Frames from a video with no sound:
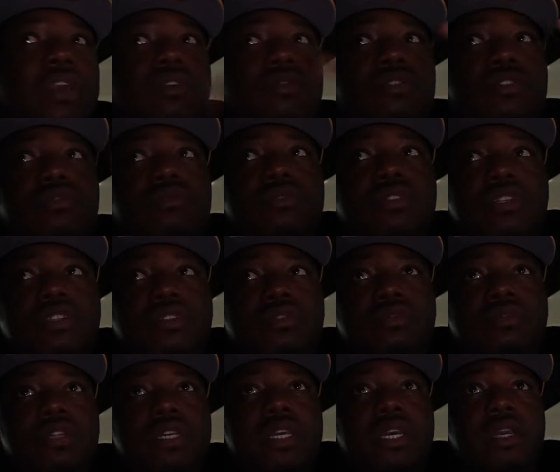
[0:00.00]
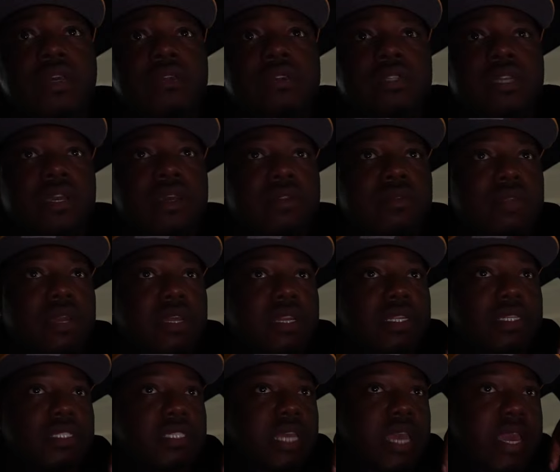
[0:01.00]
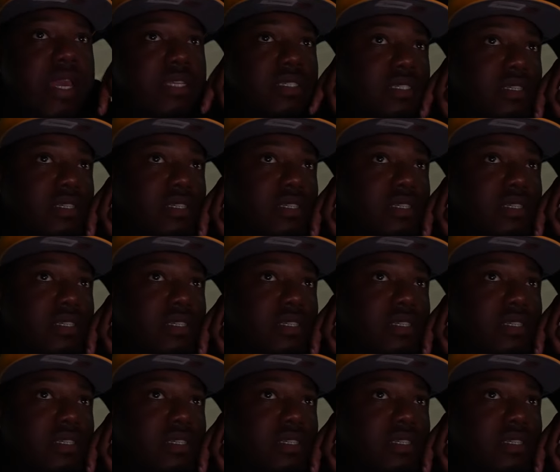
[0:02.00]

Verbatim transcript: gonna use the dually in, in, in the scat.